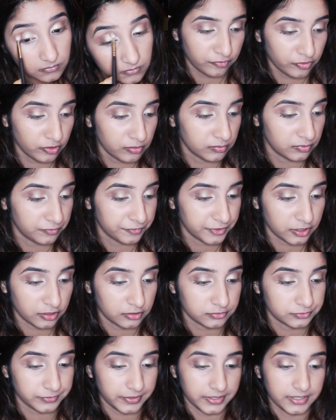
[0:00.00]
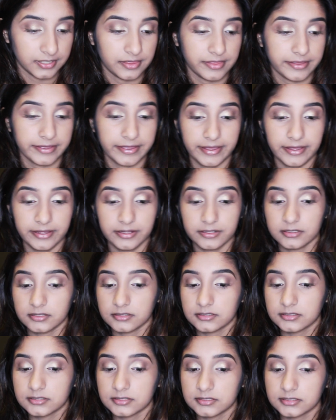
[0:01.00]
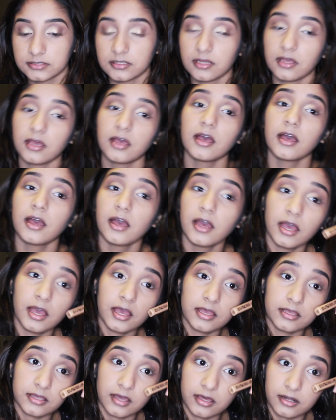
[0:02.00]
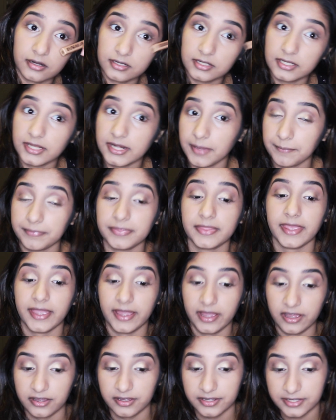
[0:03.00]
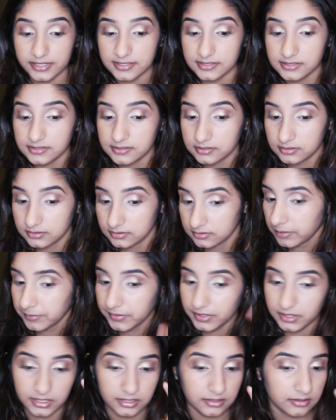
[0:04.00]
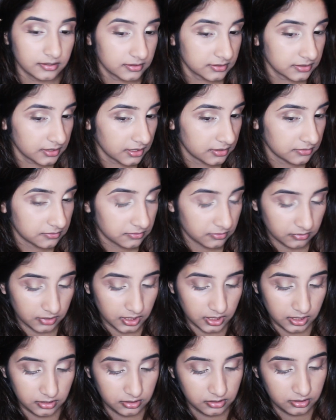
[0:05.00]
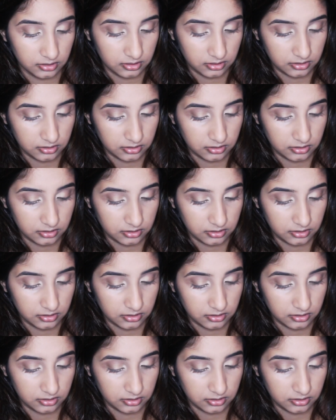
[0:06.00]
Before moving on to anything else, gotta clean up the eyes. I mean, like this eye is okay.